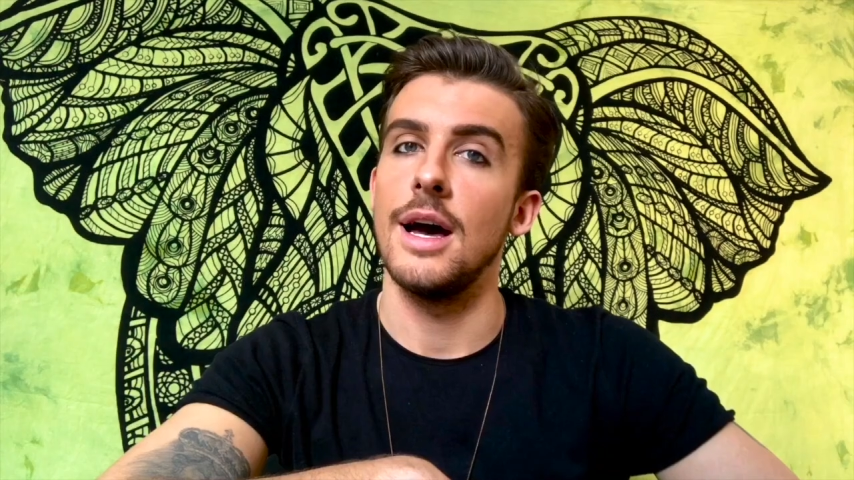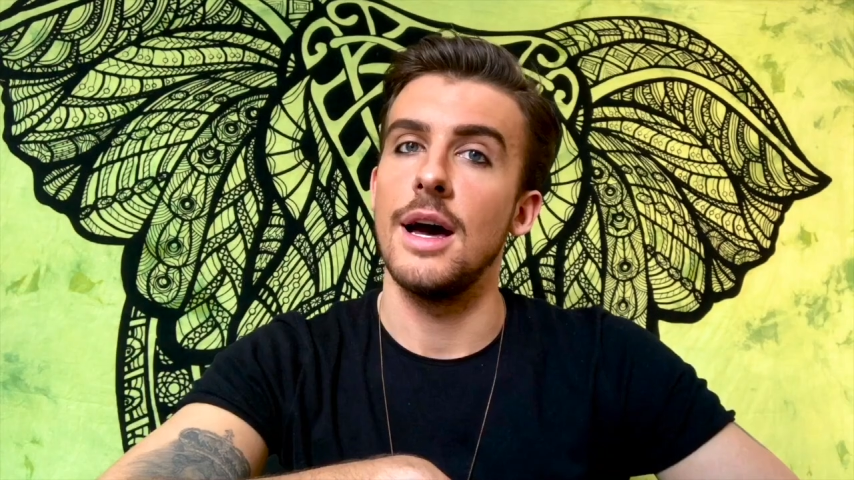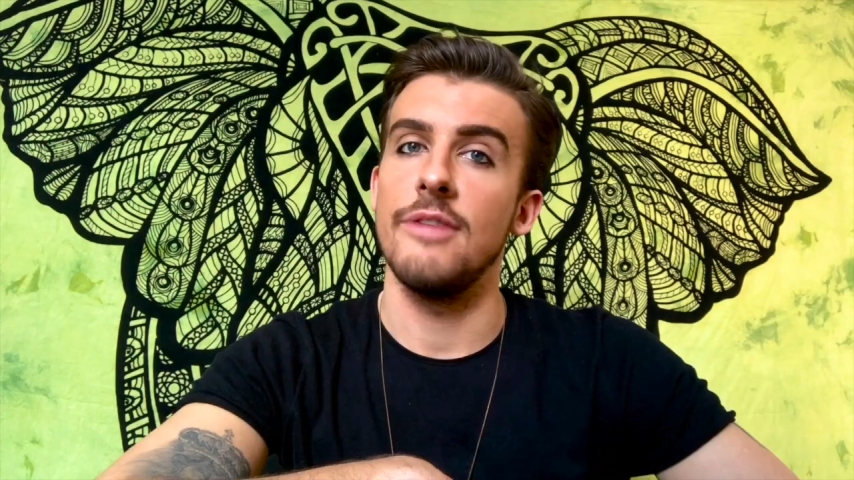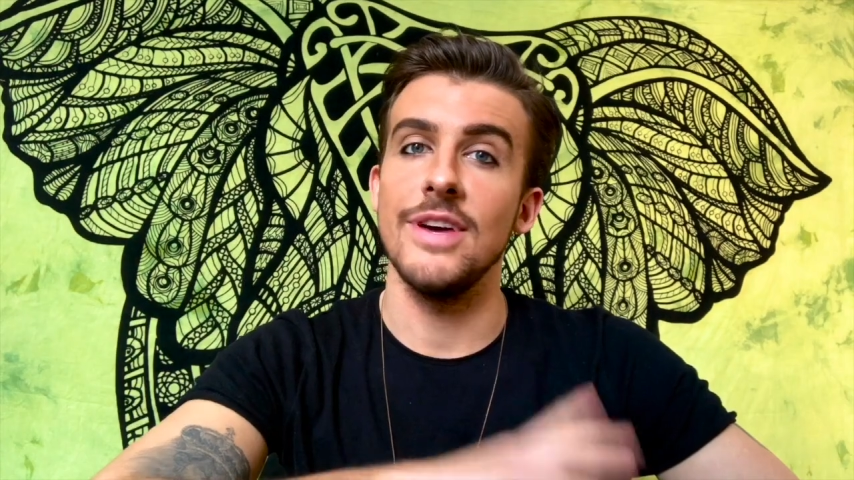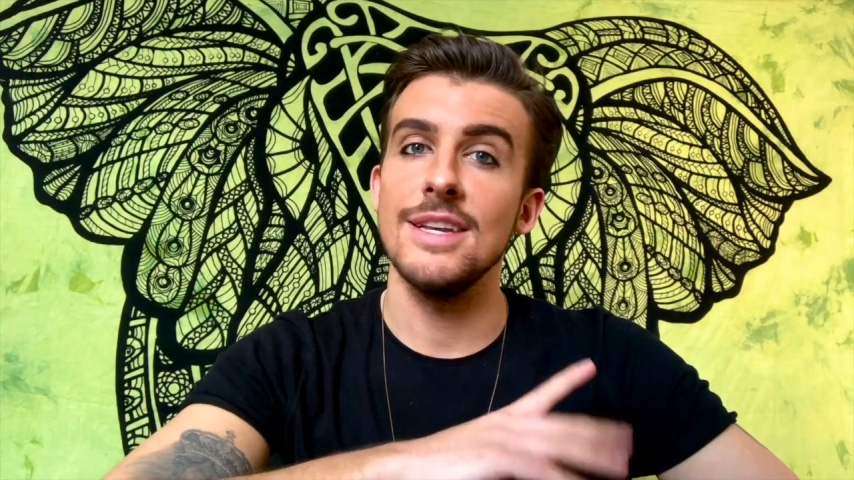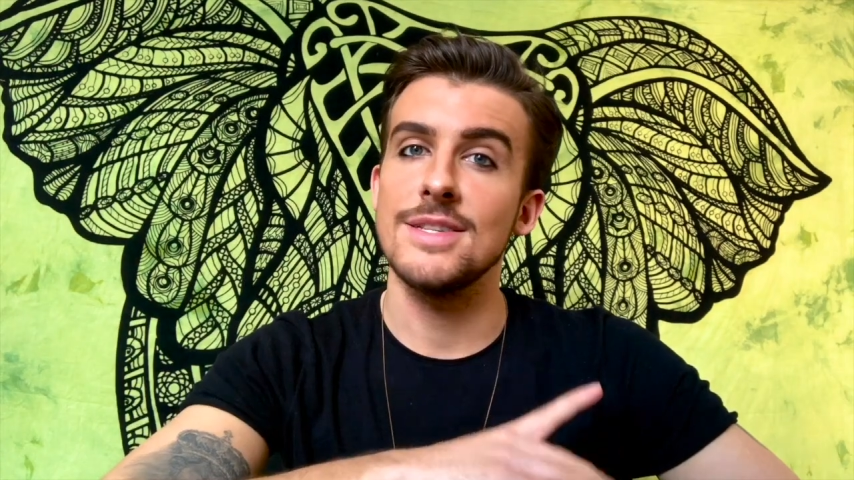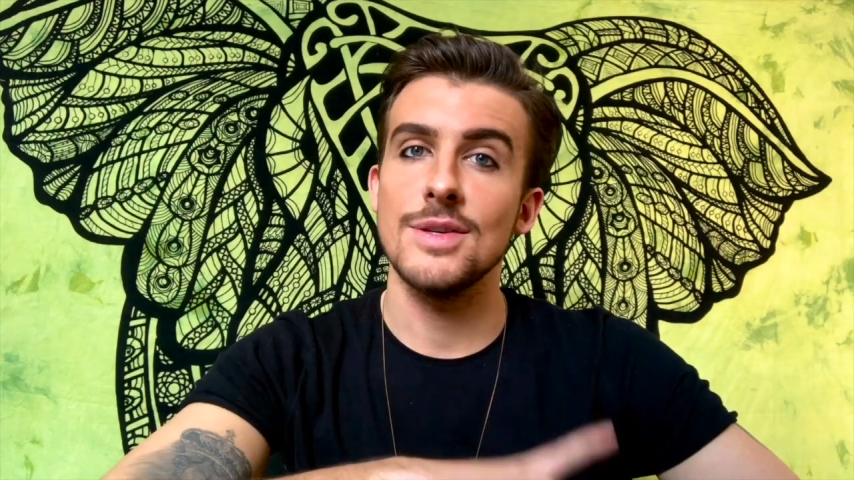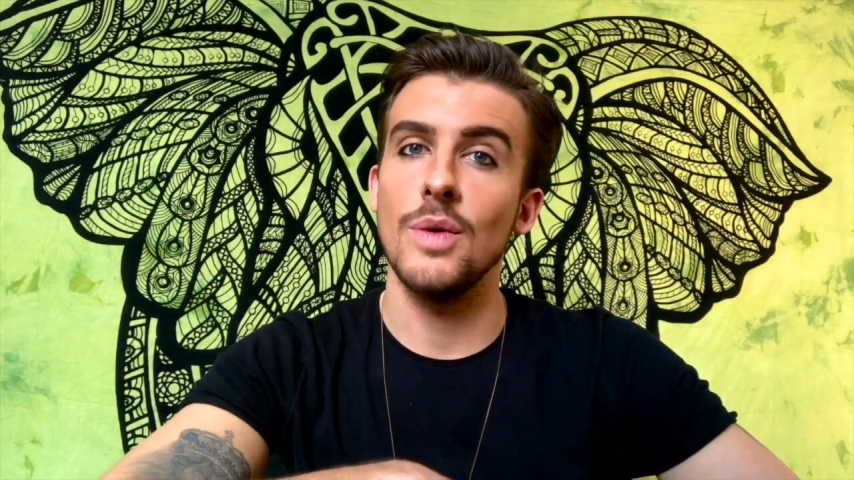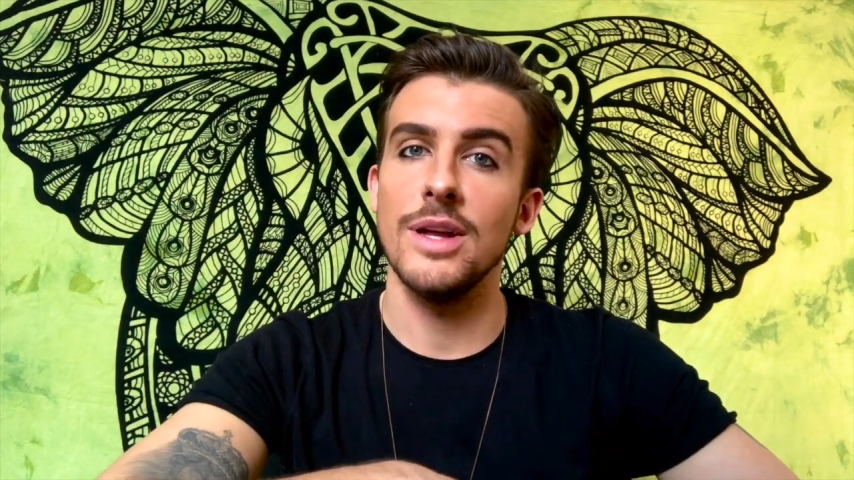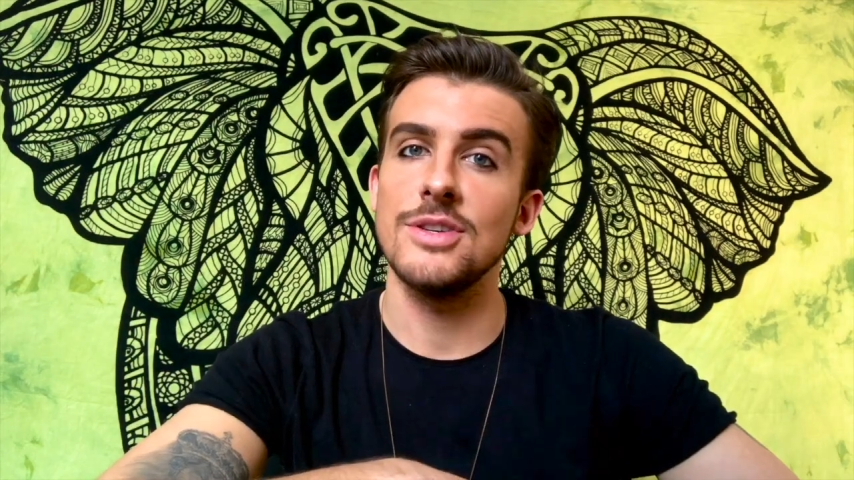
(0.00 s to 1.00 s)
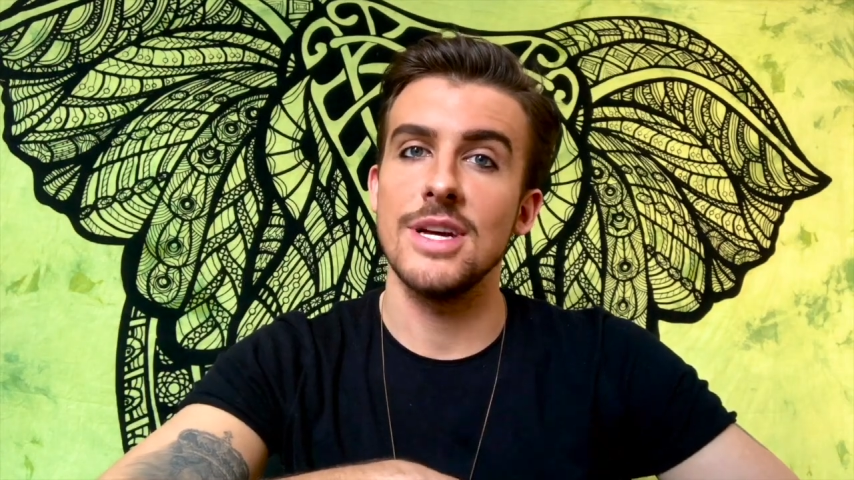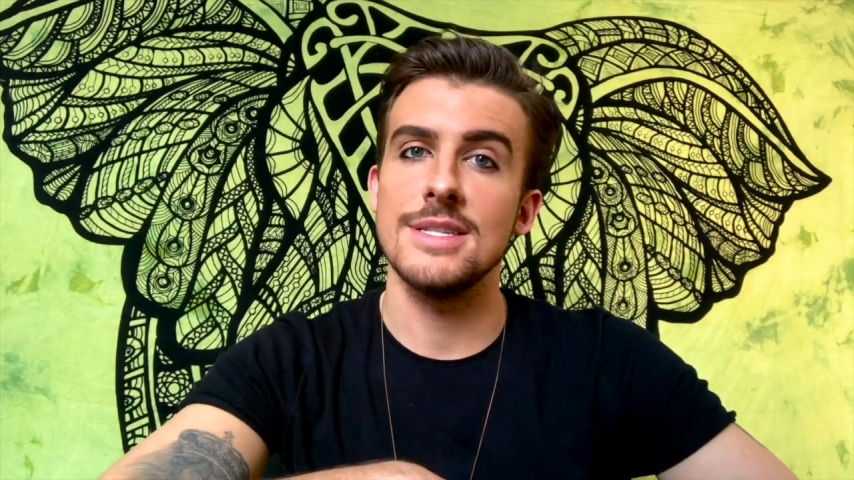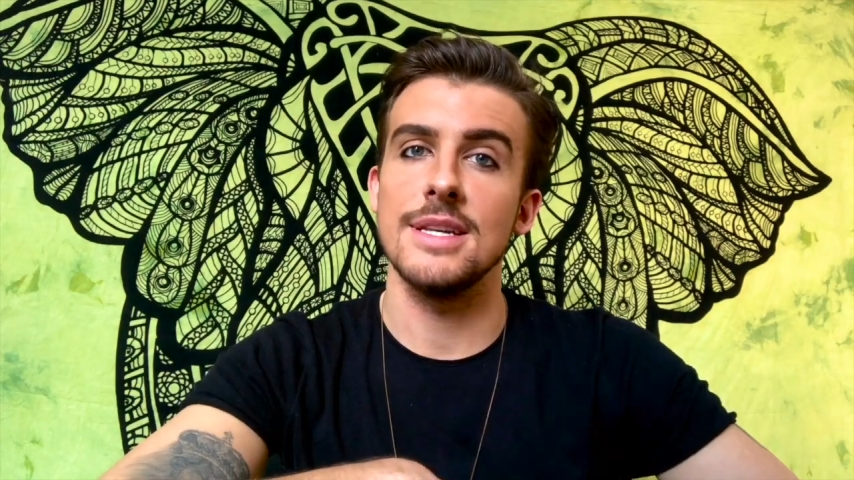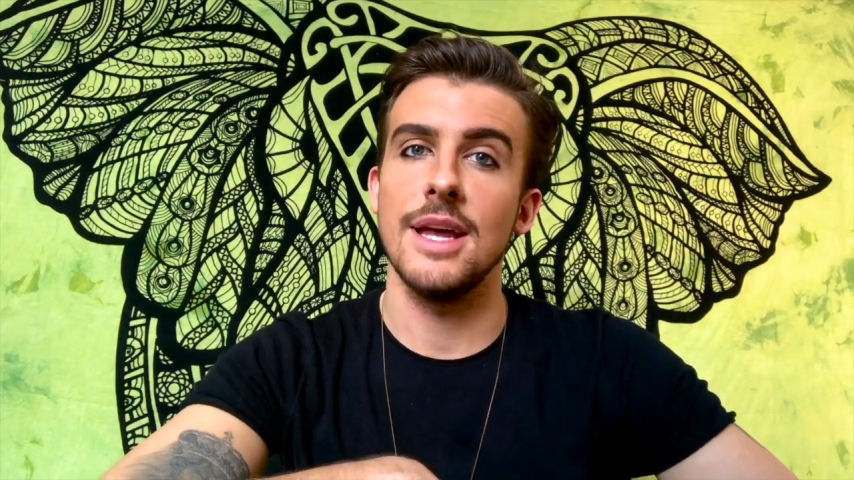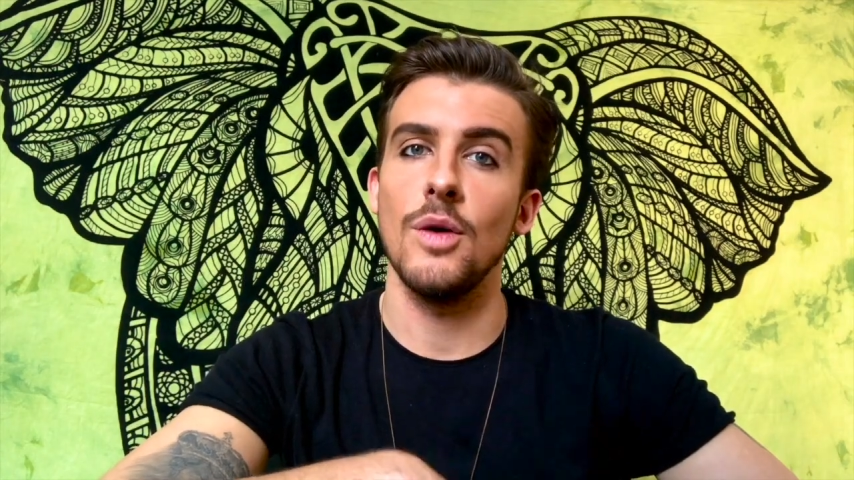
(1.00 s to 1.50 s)
I find it so
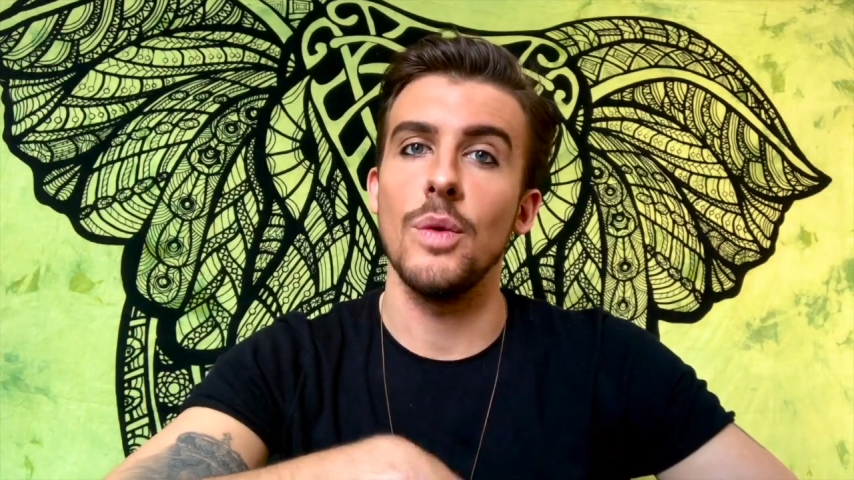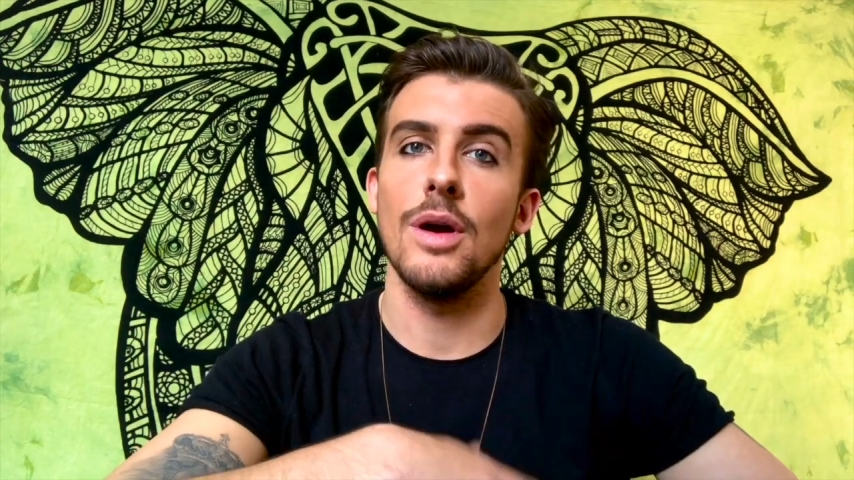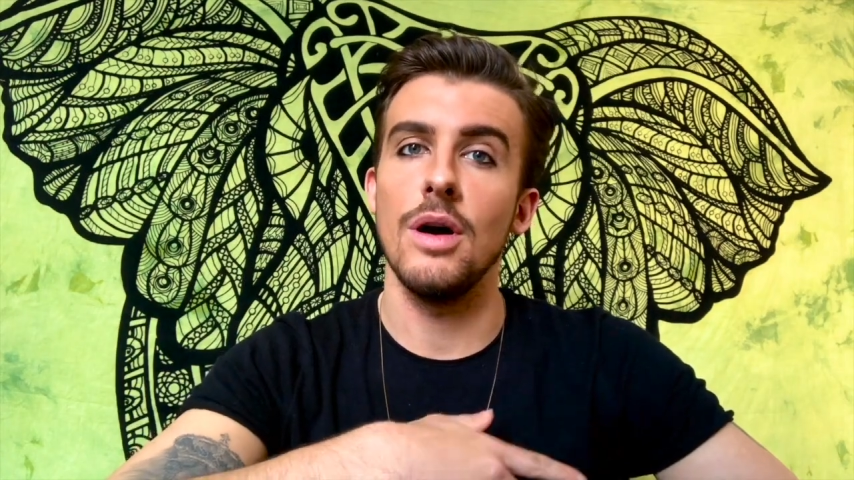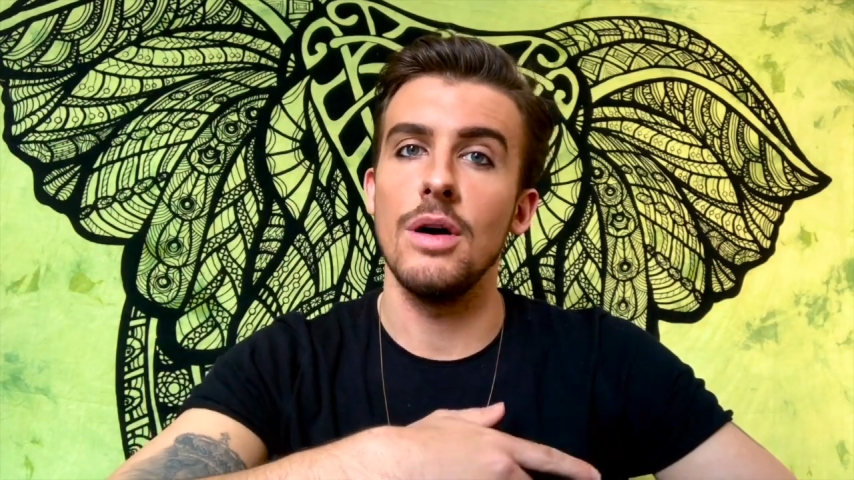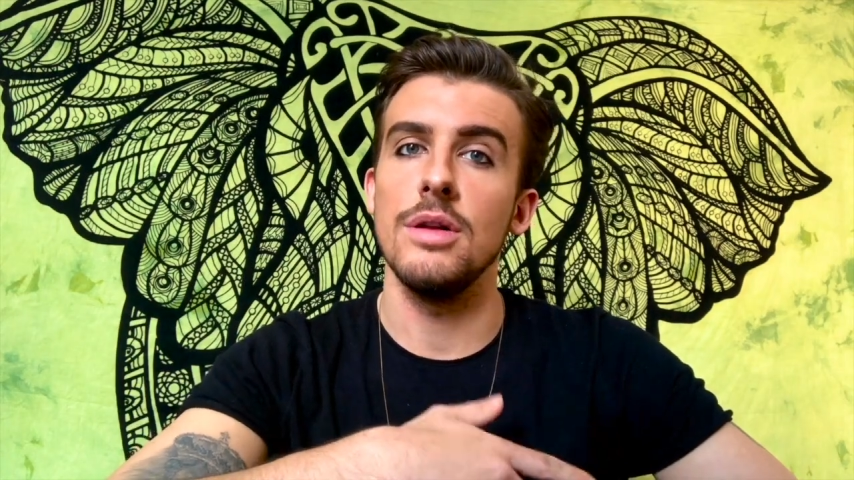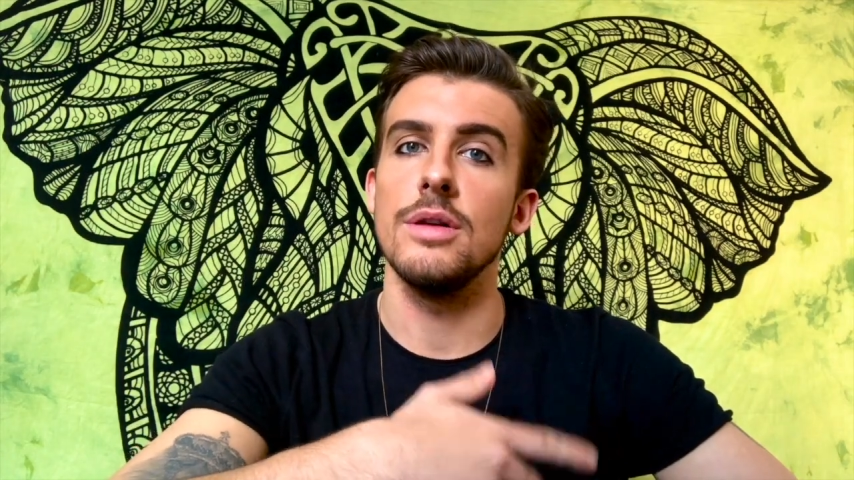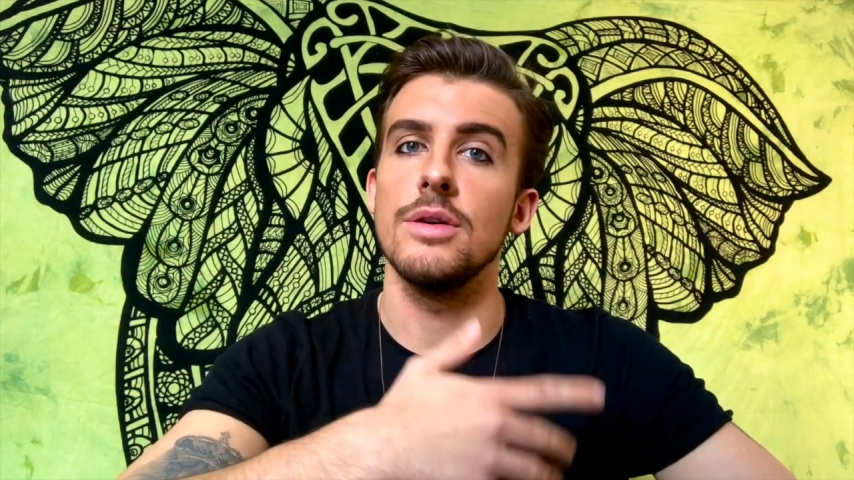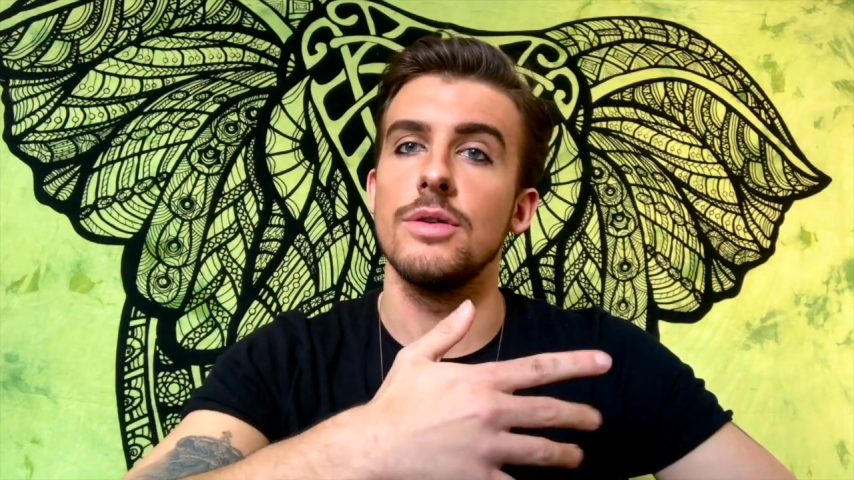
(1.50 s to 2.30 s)
interesting how we all